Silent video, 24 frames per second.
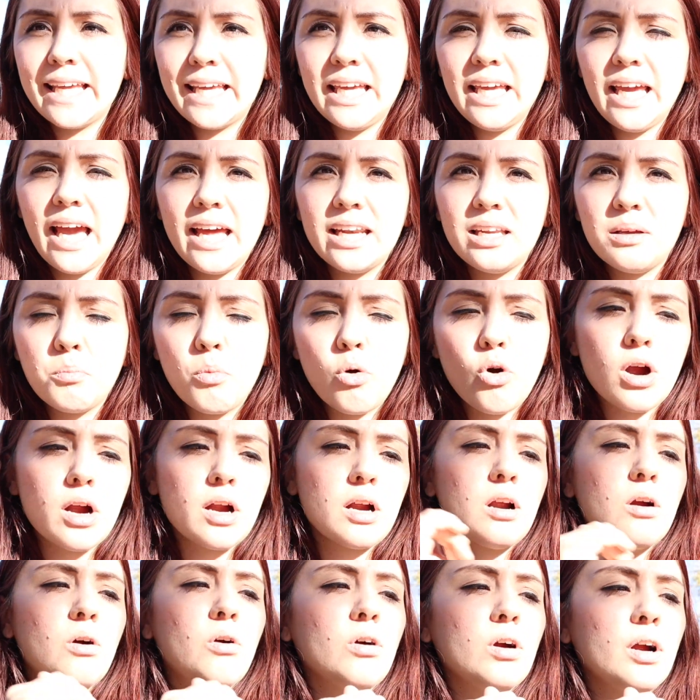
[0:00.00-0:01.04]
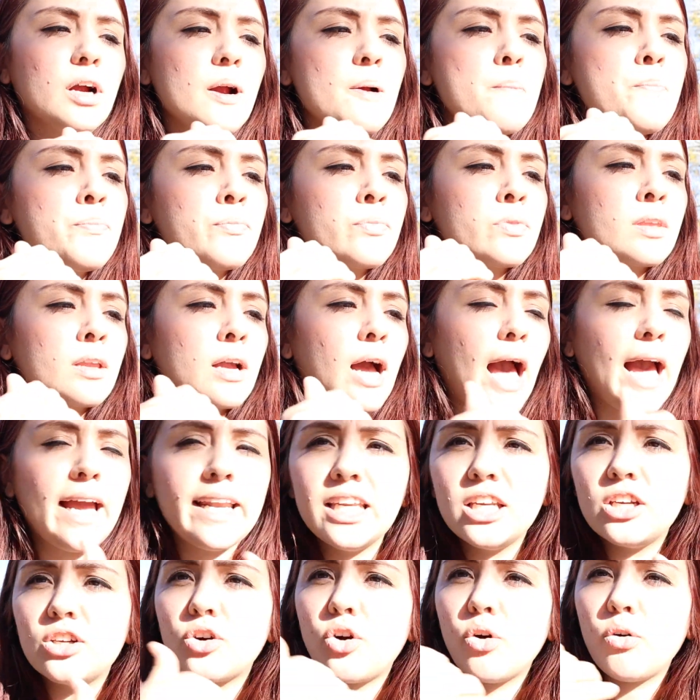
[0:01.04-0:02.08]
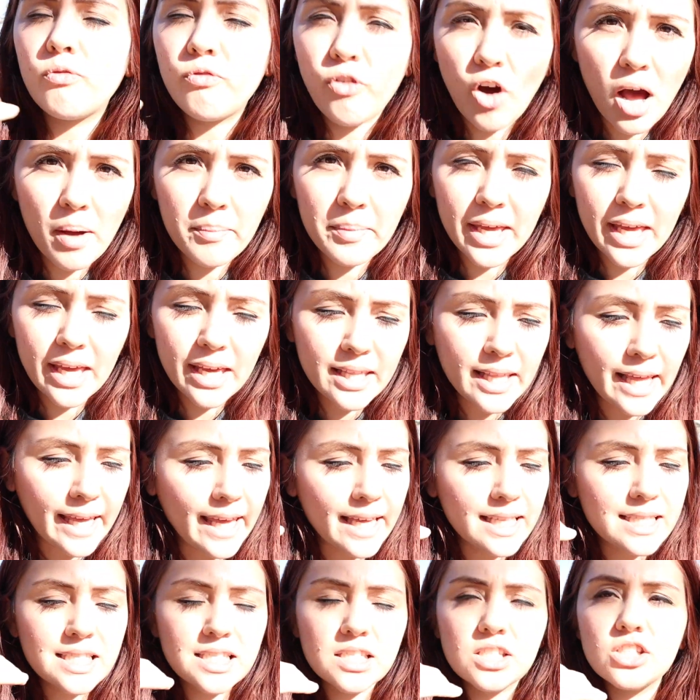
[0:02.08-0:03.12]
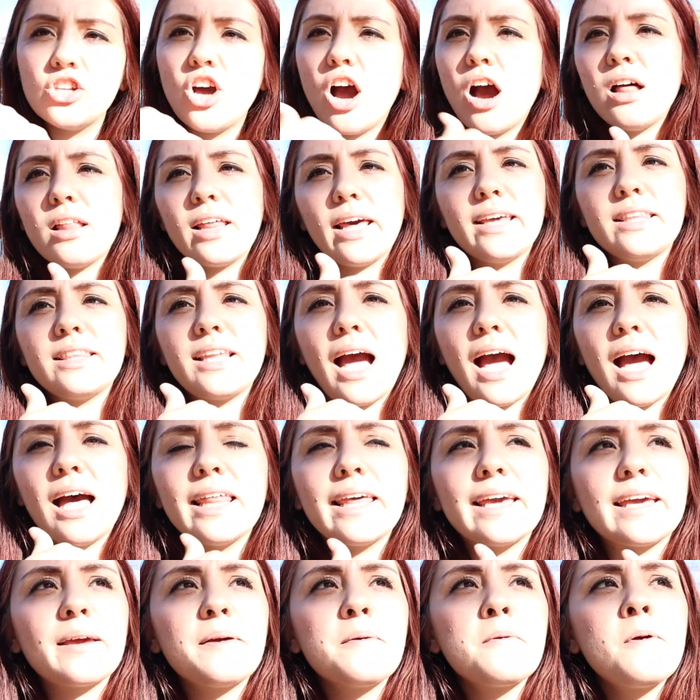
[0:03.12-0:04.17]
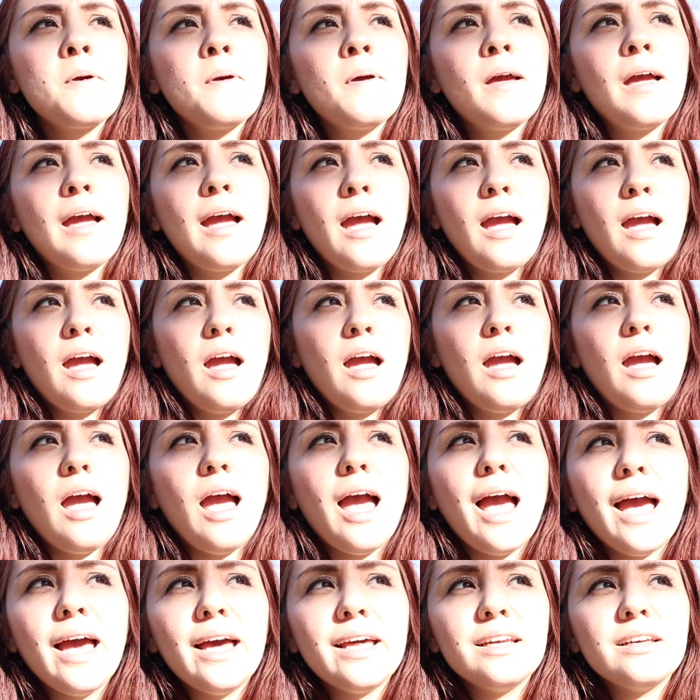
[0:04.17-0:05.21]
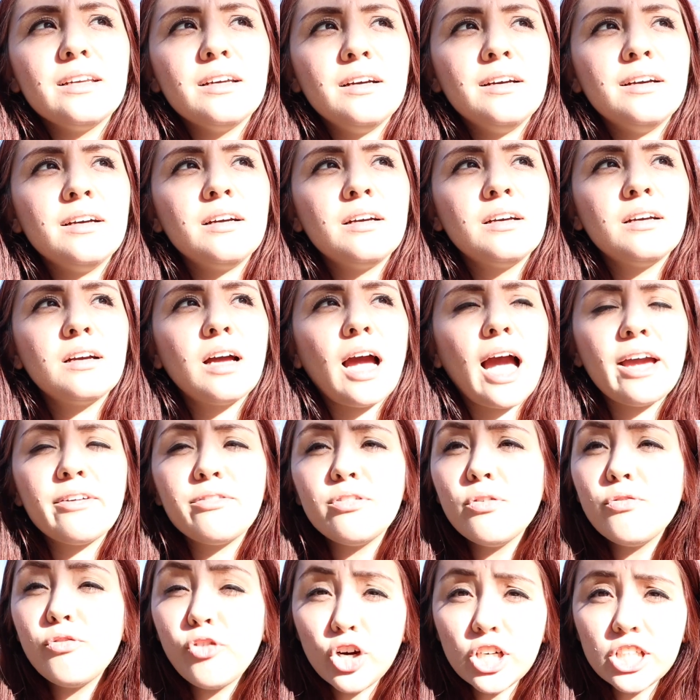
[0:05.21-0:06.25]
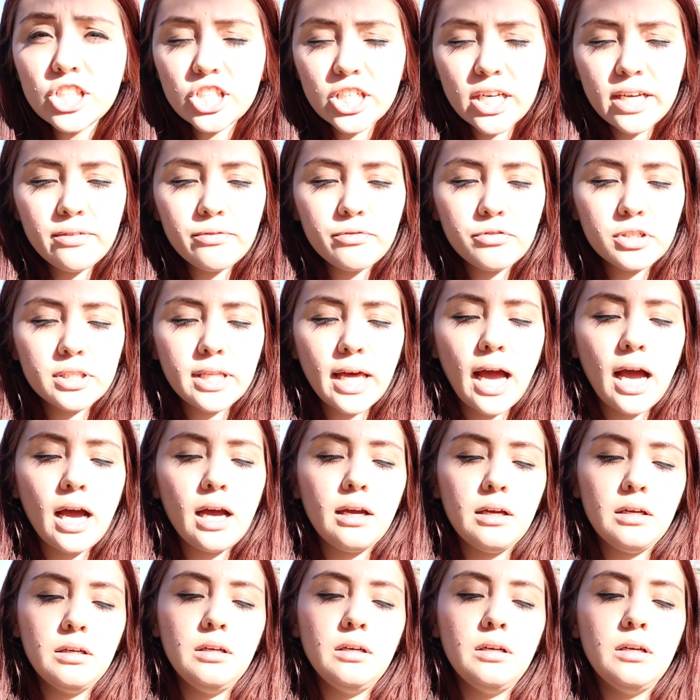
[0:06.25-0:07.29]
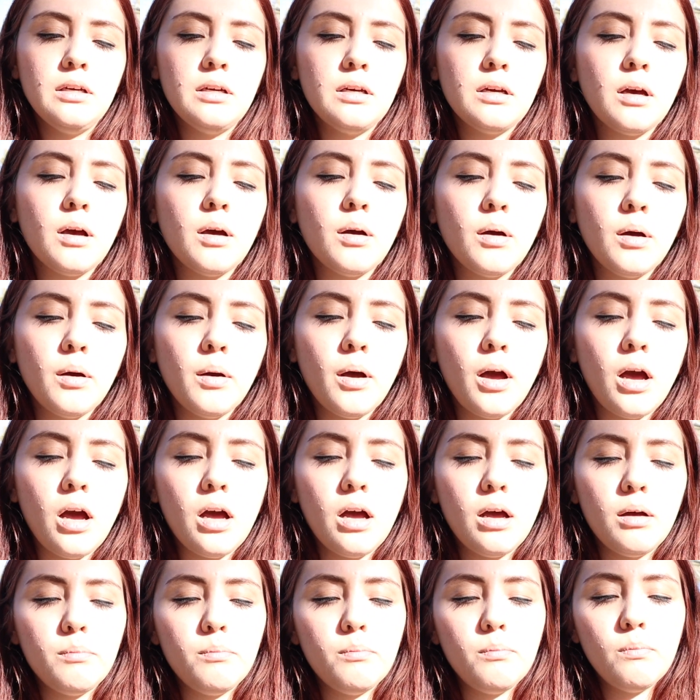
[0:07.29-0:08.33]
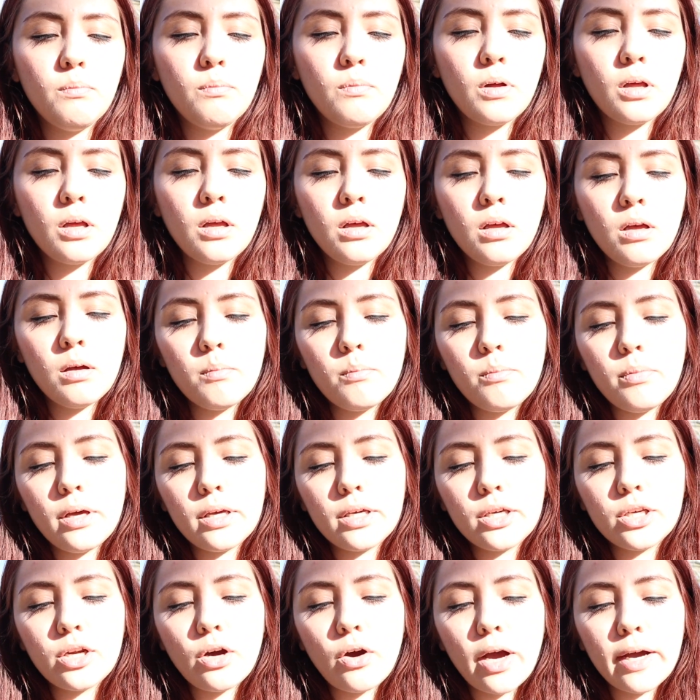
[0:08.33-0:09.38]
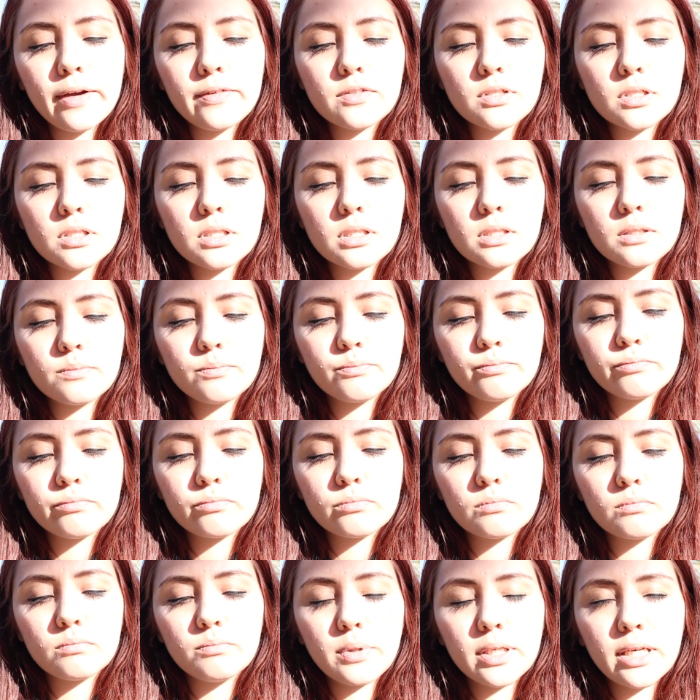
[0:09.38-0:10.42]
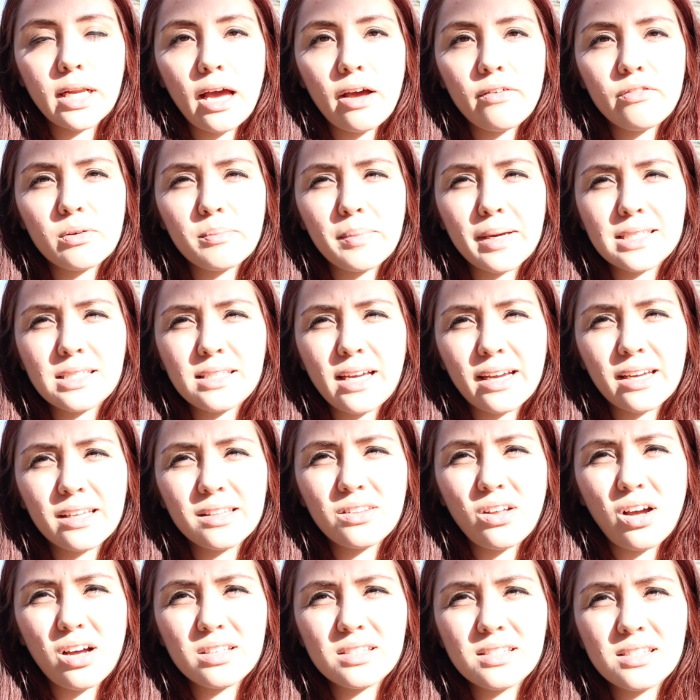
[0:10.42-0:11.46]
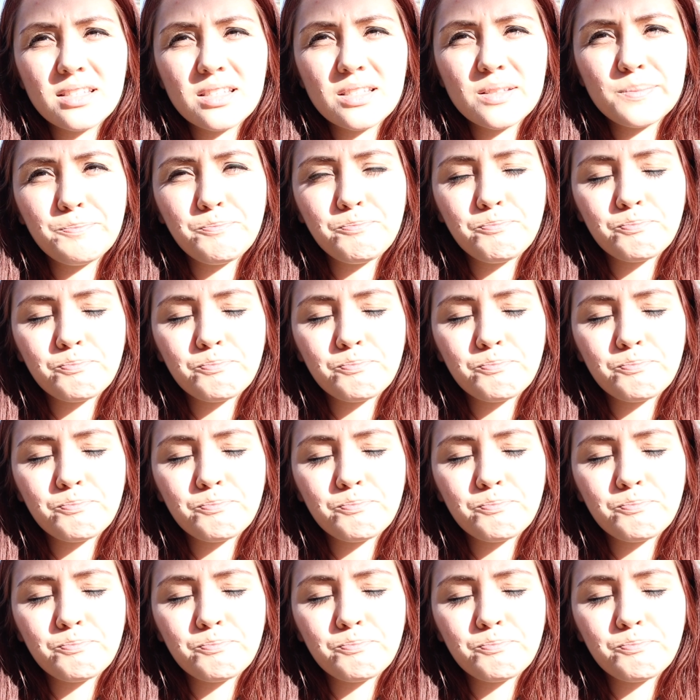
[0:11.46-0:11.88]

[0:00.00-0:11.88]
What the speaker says: eat anymore or I need to go vomit. Like, it's not like that. Like, and I feel fortunate for that. But you know, I've just been having my second thoughts.